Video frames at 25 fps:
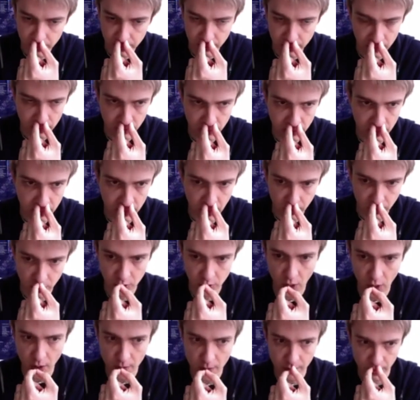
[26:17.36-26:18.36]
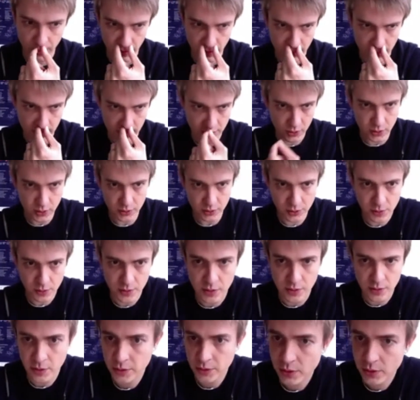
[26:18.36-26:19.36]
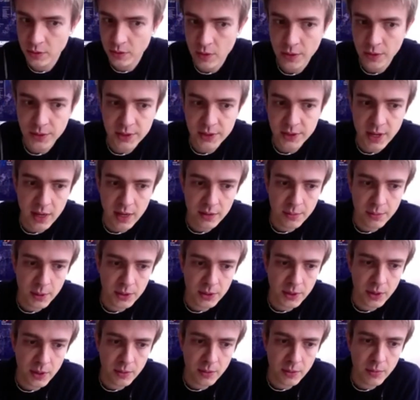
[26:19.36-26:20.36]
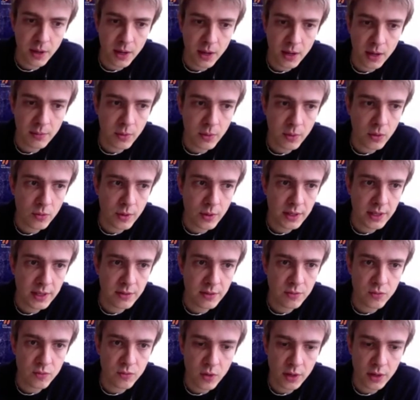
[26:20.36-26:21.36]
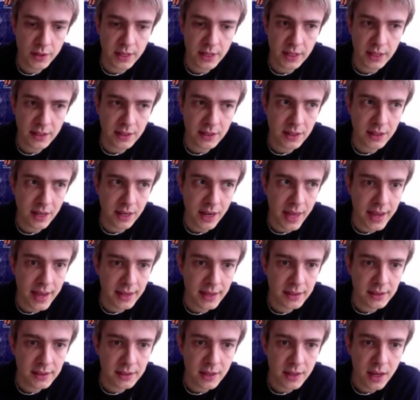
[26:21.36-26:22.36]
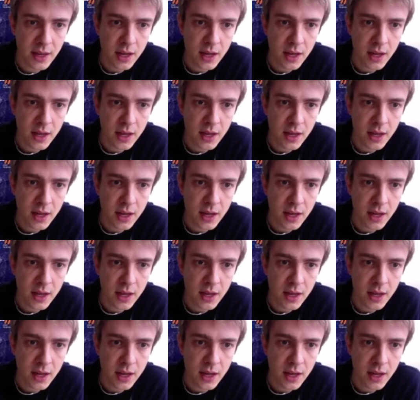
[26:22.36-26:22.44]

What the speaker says: such a discontinuous ground state, but I'm already running late.